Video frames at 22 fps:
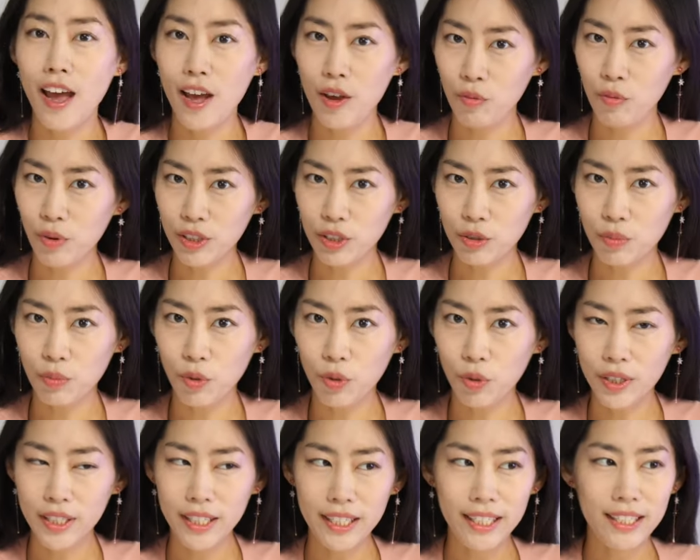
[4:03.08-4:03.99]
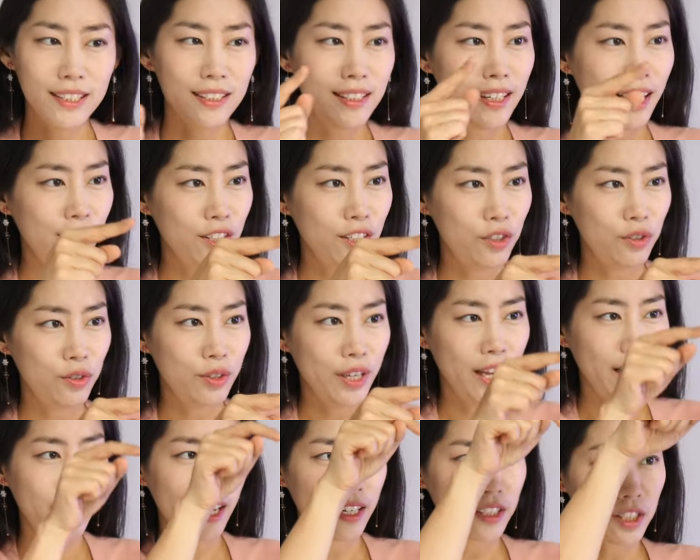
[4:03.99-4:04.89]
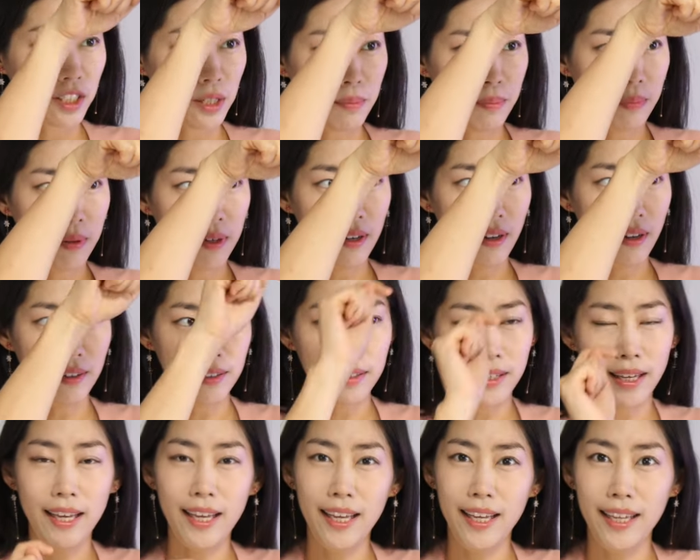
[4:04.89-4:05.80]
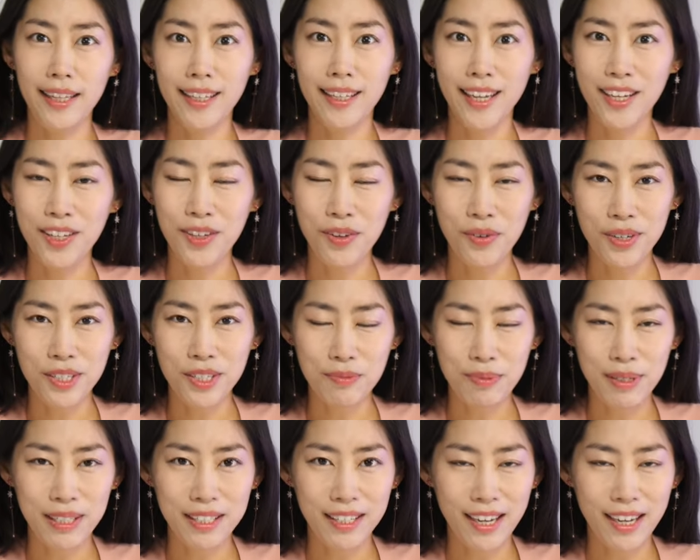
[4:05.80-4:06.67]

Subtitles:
And what's more is that you can actually plug in USB